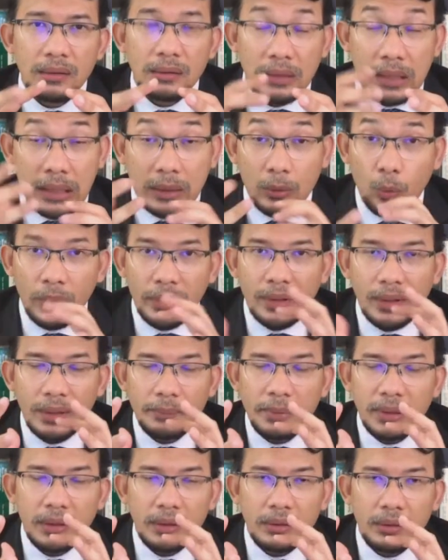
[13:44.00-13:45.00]
liquid,
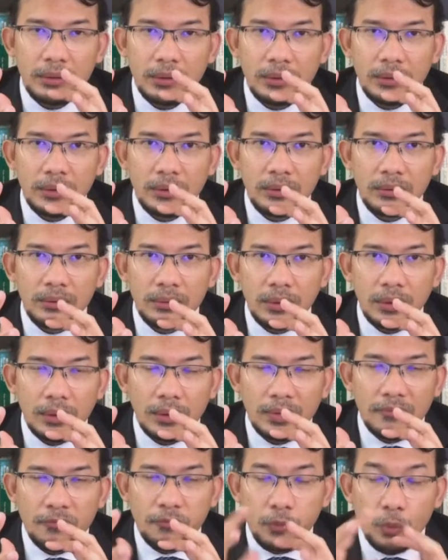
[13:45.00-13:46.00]

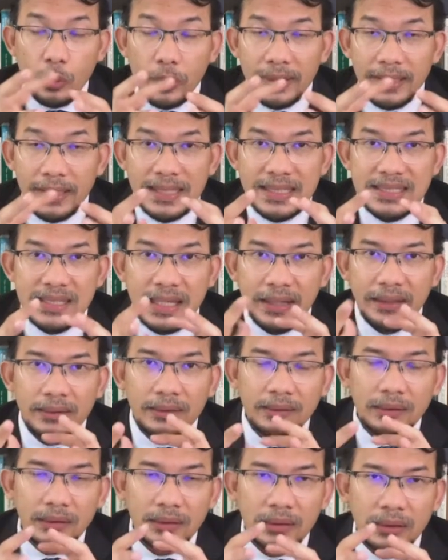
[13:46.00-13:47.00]
fluid
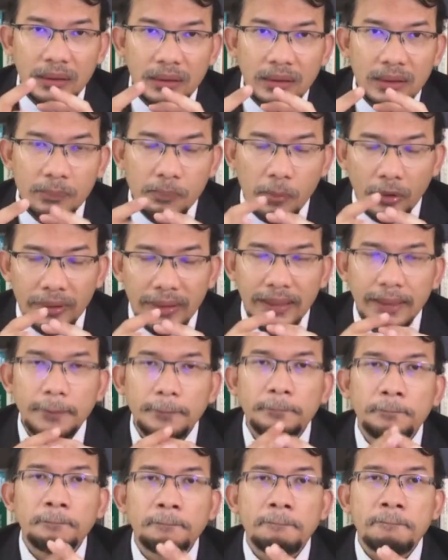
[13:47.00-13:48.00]
inside the
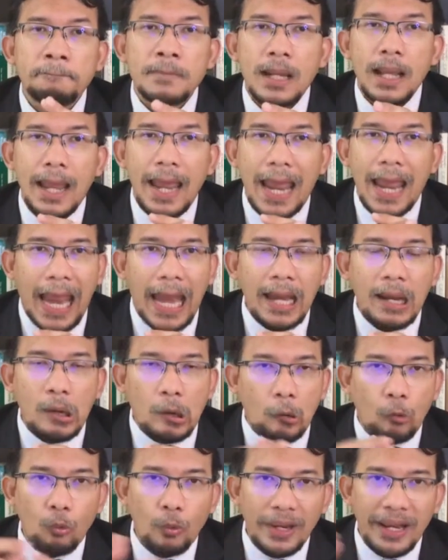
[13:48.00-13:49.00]
body,
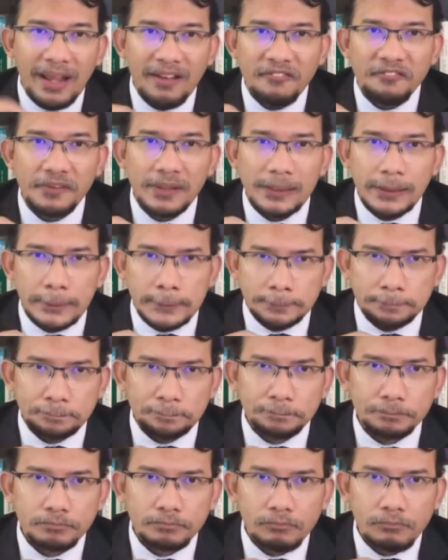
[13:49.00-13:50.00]
and whenever
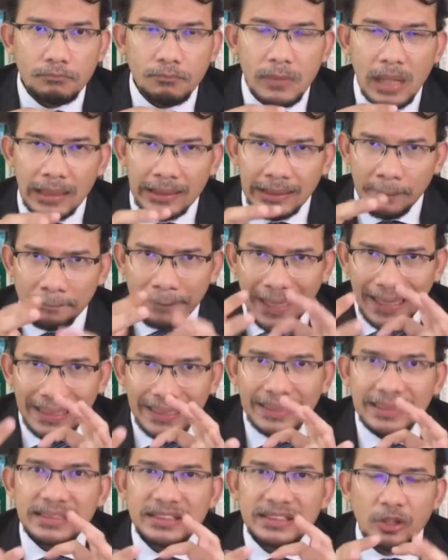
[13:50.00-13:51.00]
the
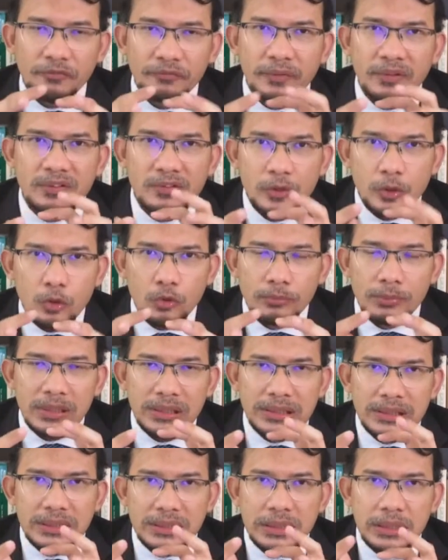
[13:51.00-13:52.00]
balance of these
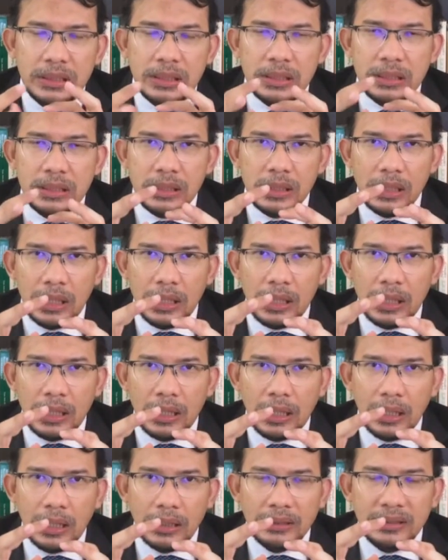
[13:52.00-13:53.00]
humors
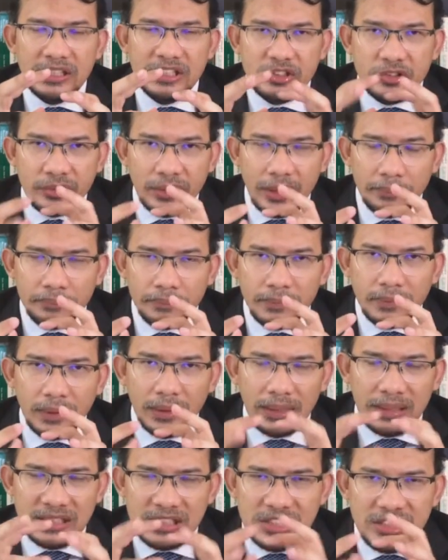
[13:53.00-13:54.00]

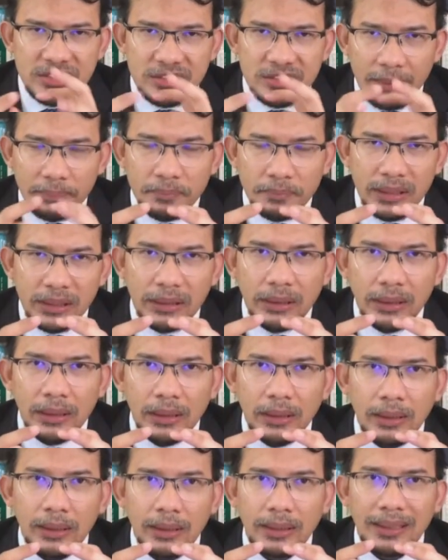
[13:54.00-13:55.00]
is disrupted,
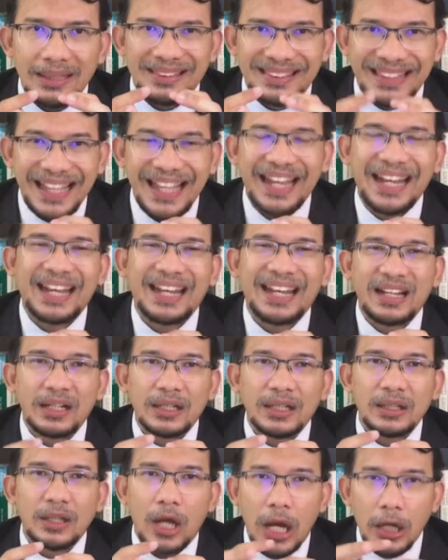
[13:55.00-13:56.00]
then
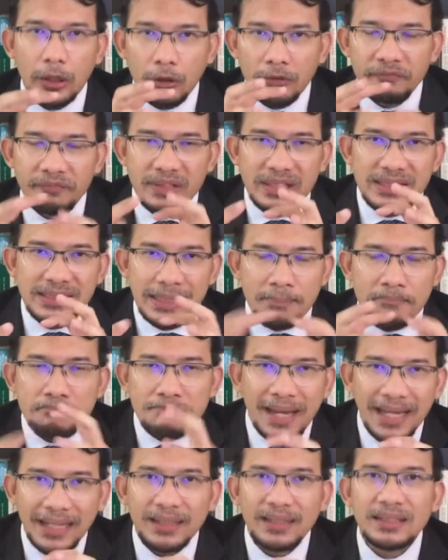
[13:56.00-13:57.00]
out of this
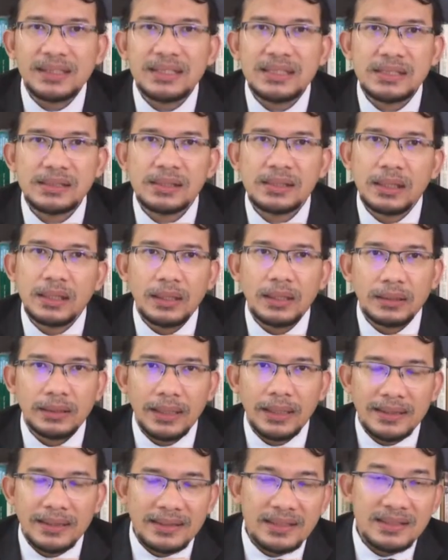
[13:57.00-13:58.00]
imbalance,
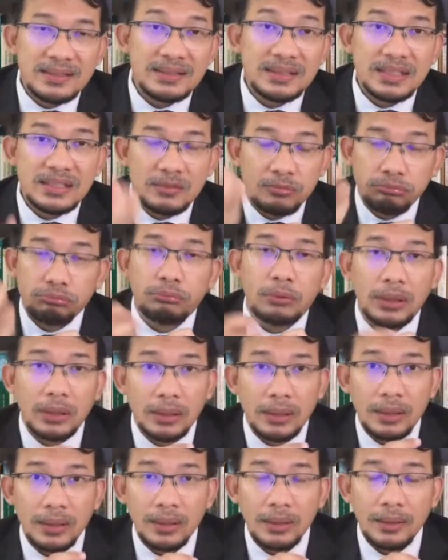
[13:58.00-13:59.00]
then disease
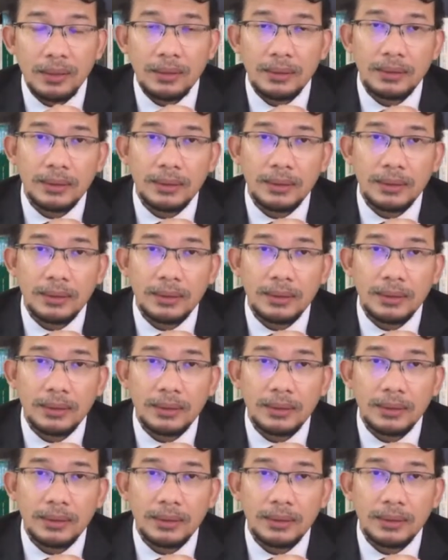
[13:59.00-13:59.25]
will